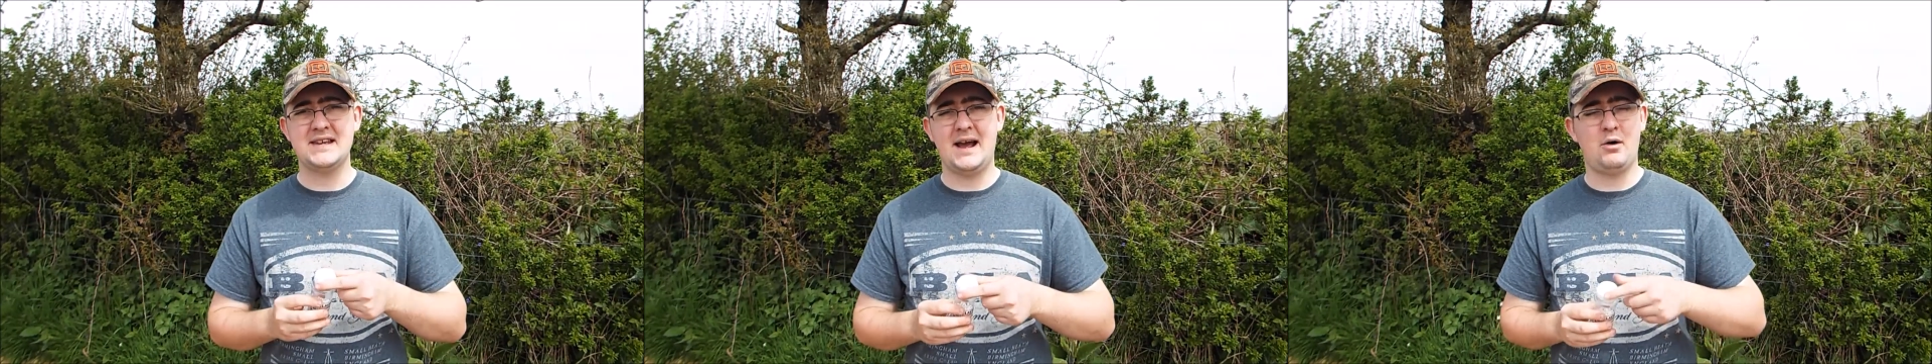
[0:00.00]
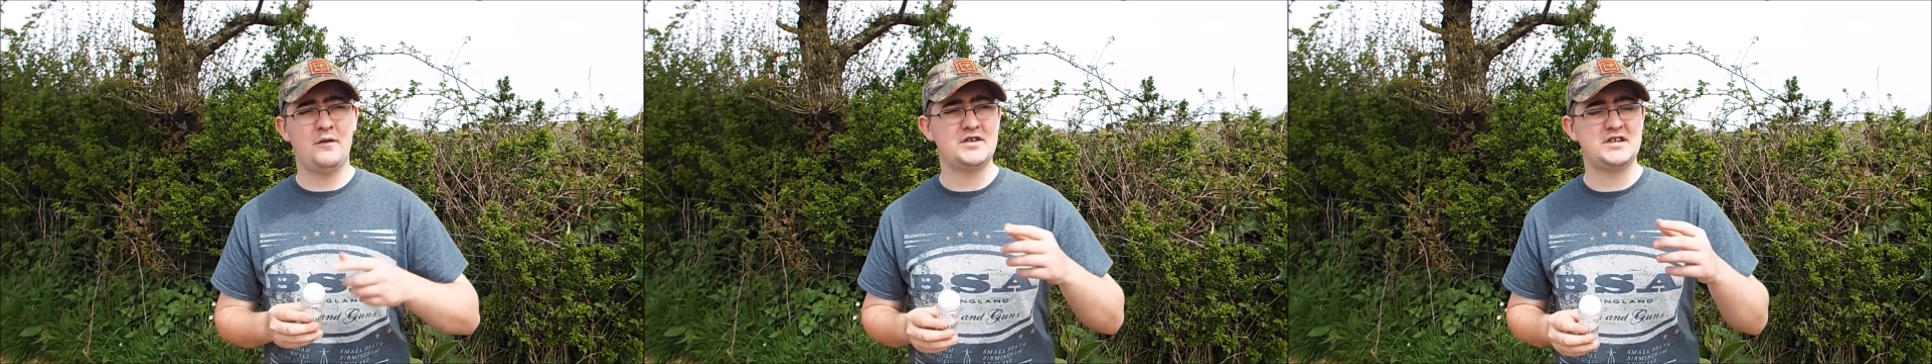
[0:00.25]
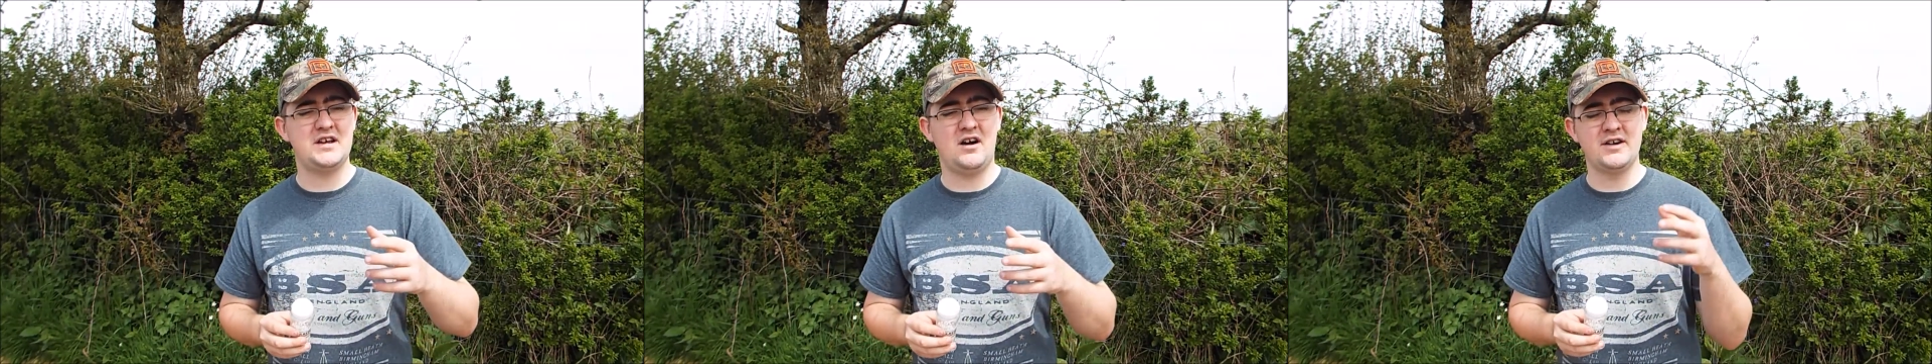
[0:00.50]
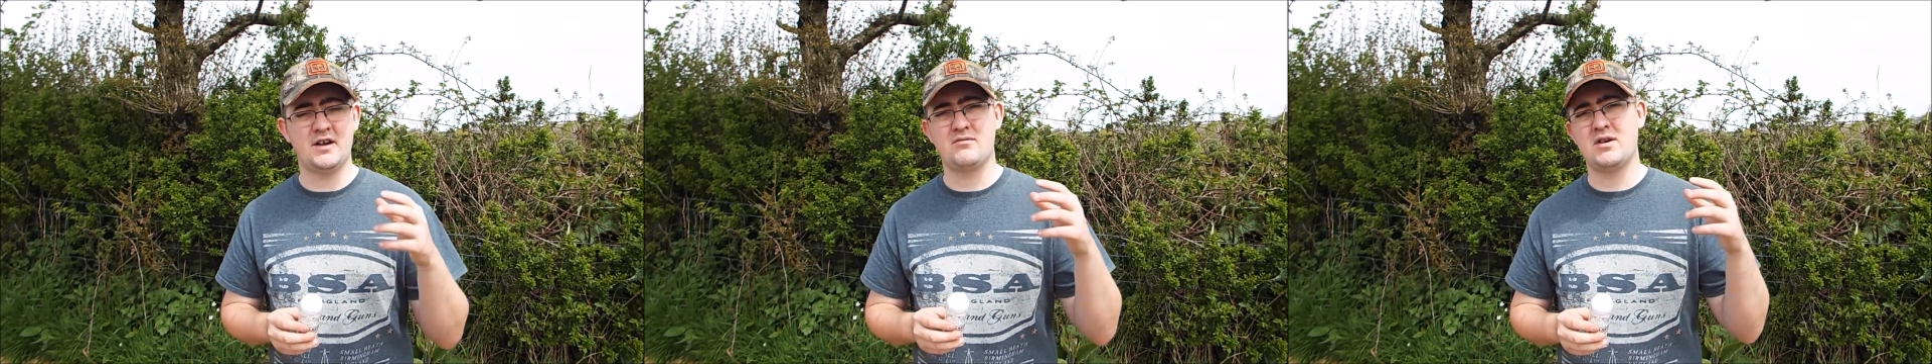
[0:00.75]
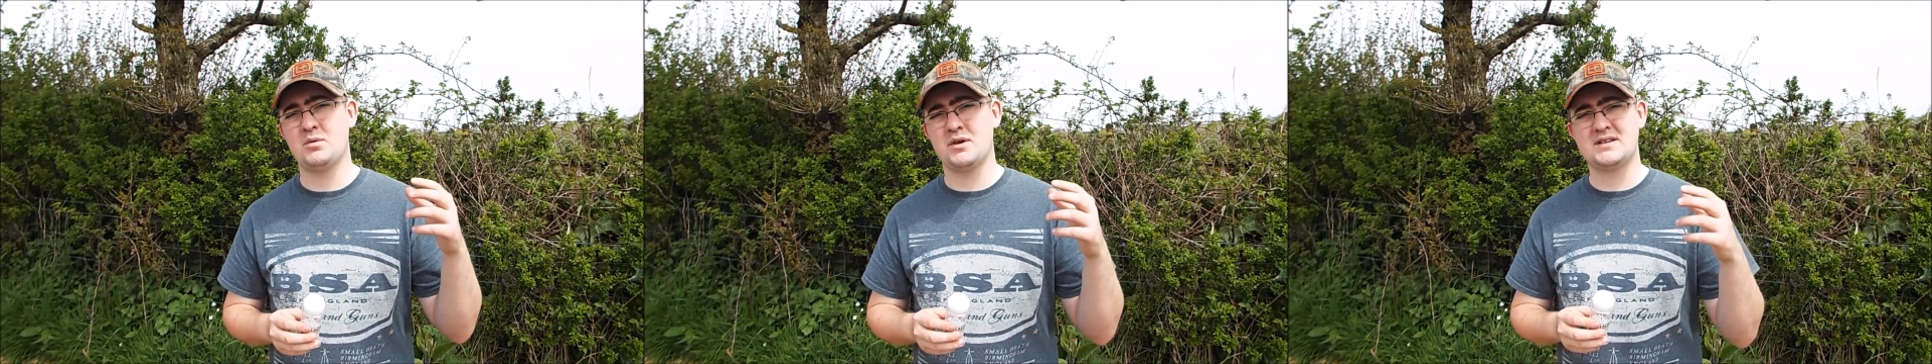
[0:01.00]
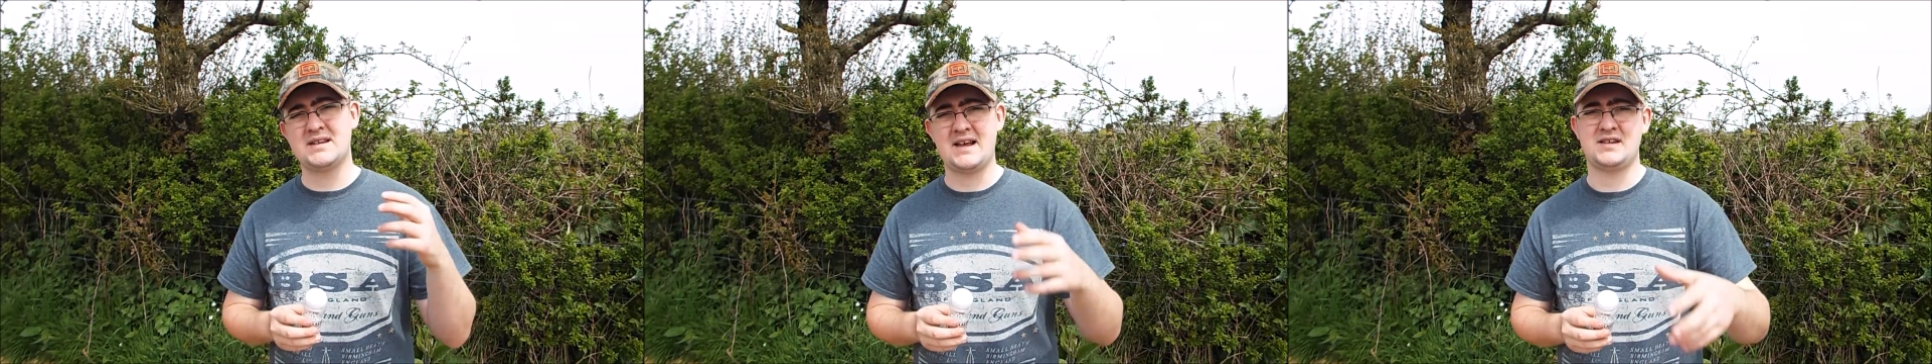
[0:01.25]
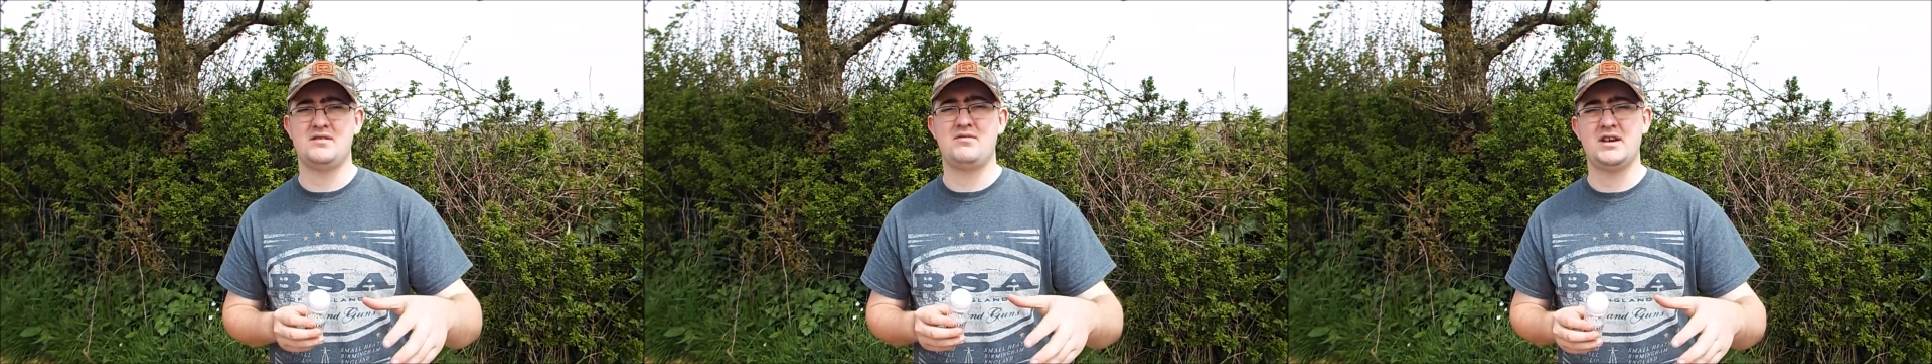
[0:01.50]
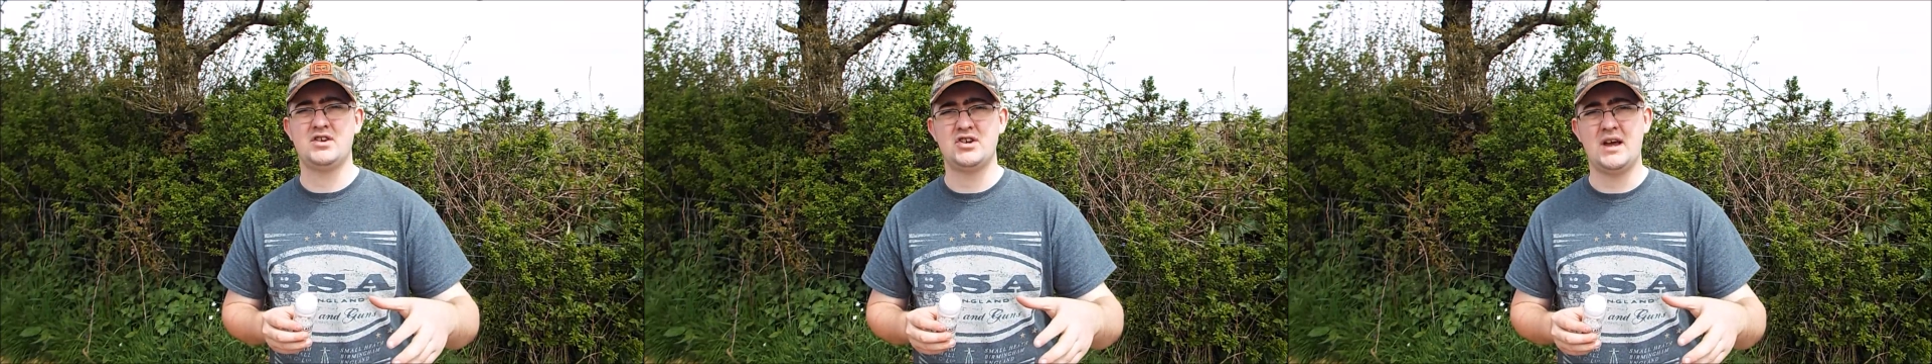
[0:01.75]
Now obviously I don't really want to test the
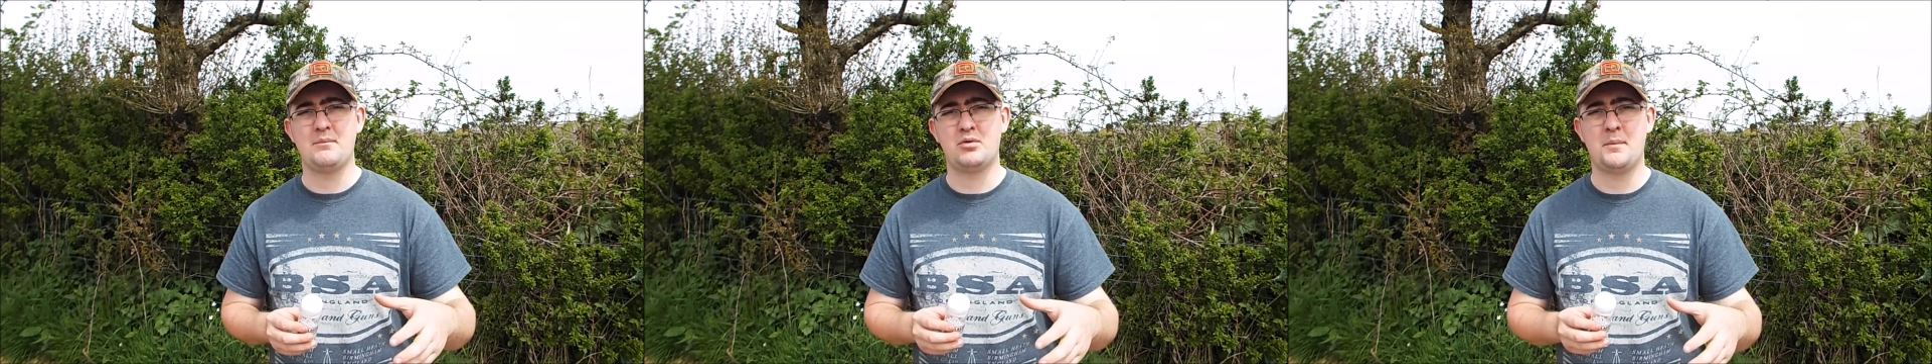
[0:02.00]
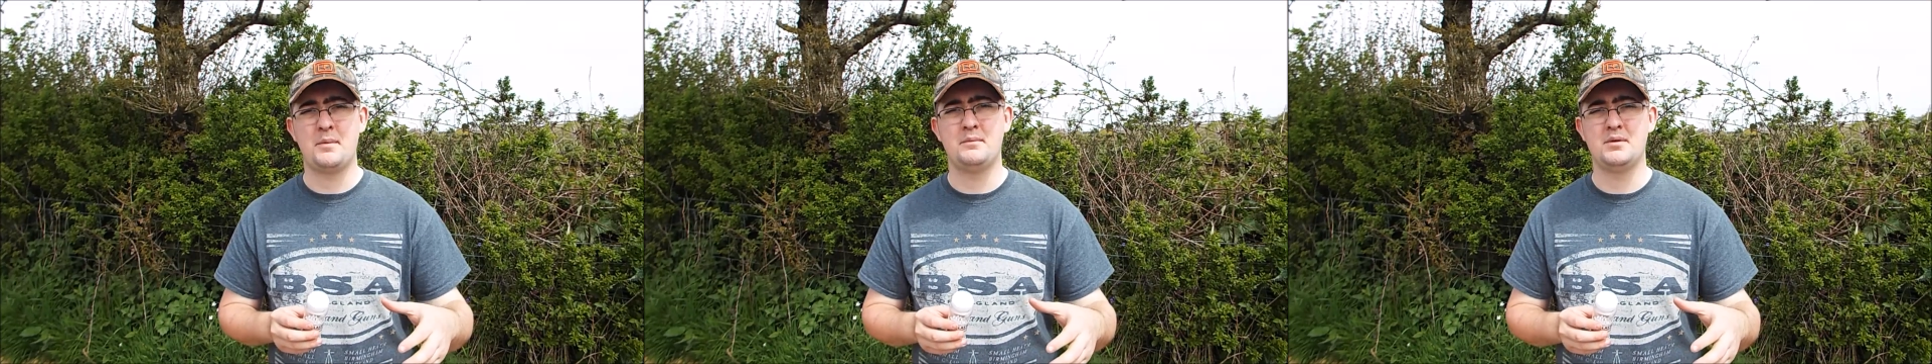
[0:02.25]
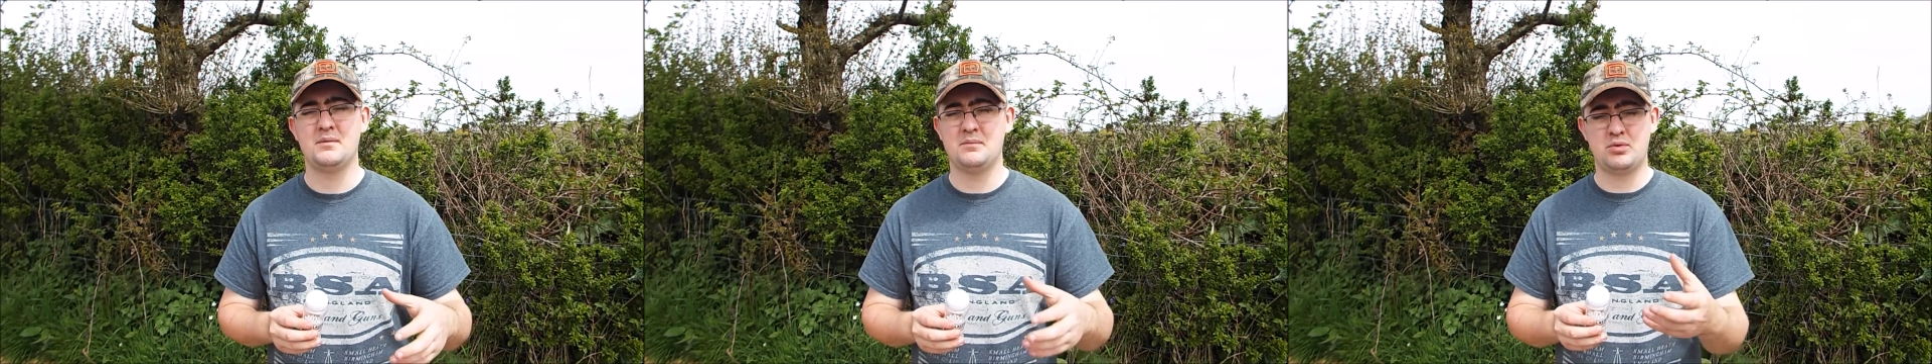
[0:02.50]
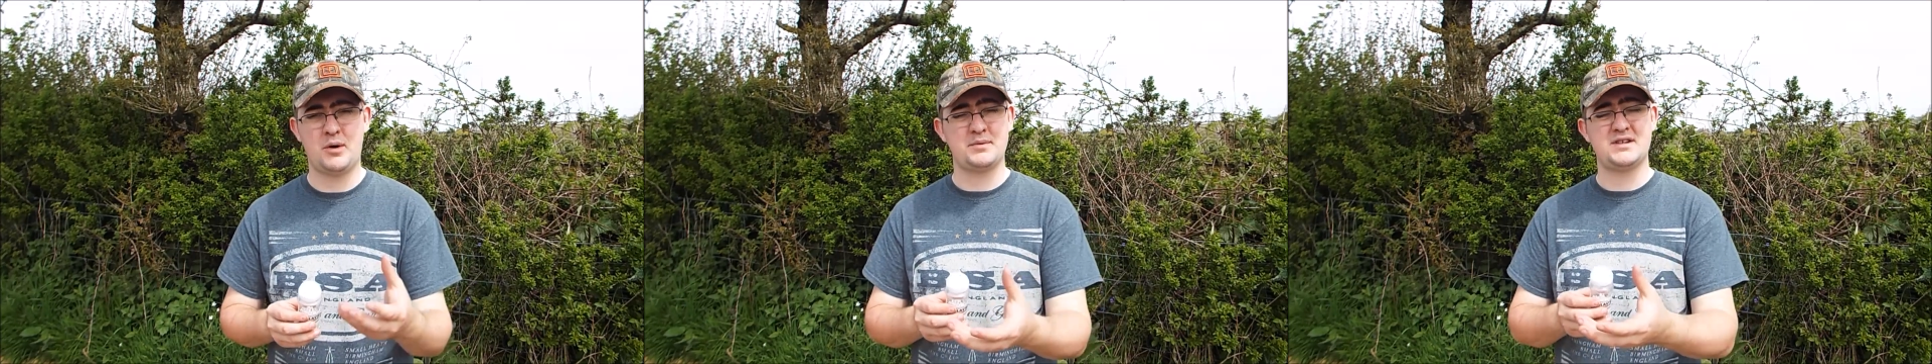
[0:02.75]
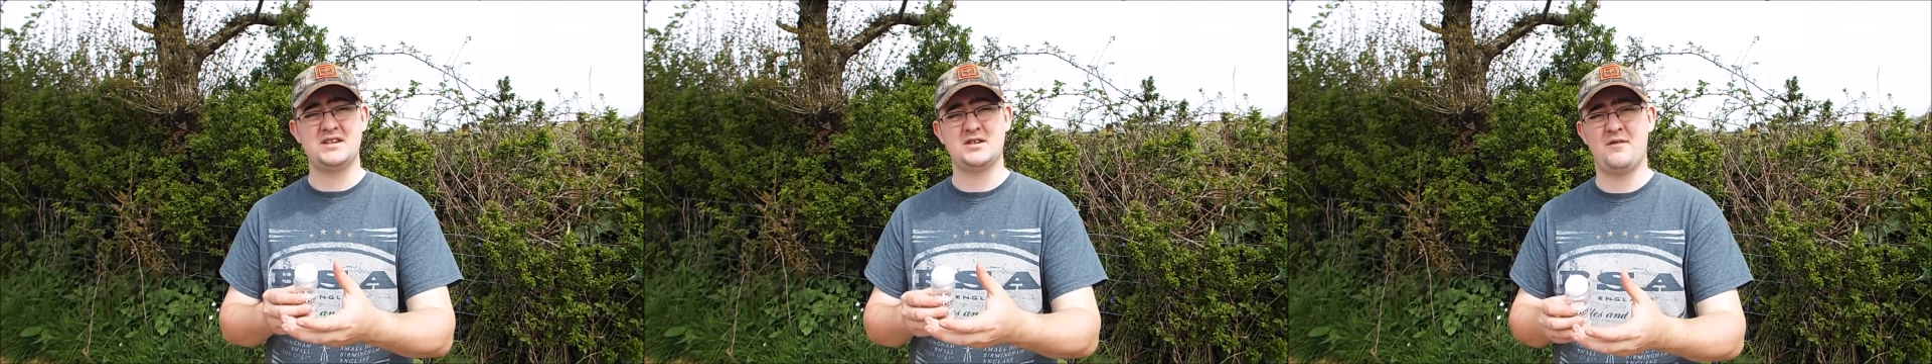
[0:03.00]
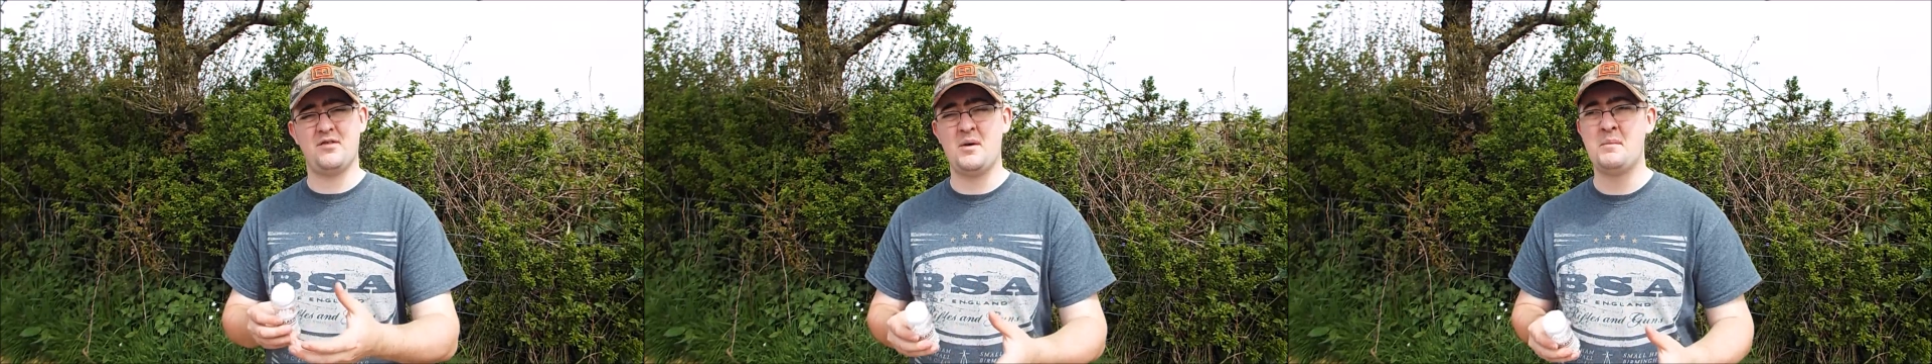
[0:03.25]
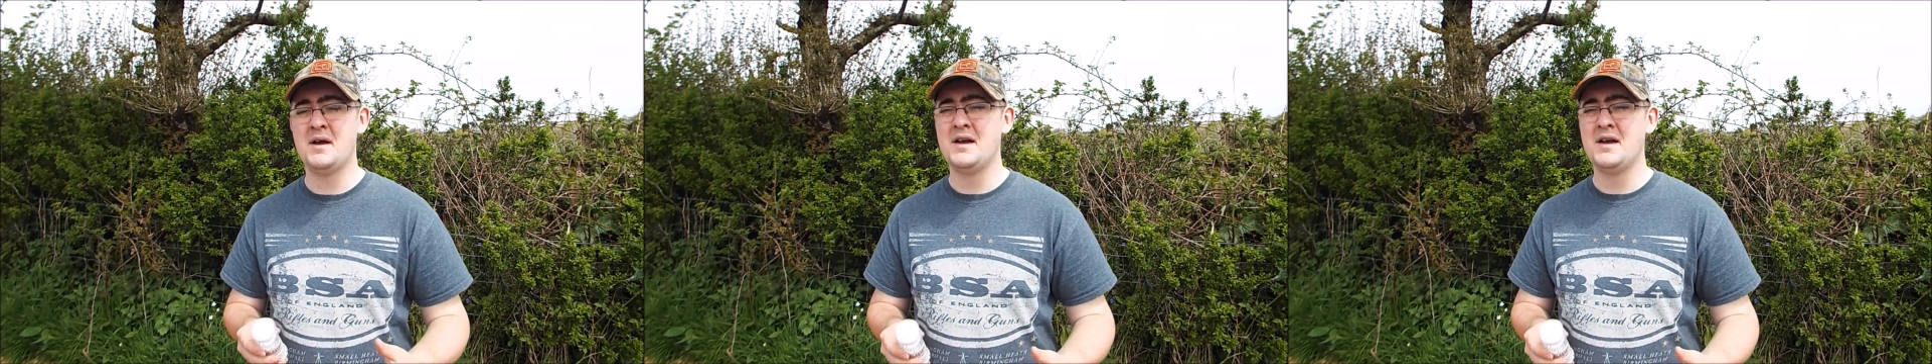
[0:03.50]
ricochet and properties of them.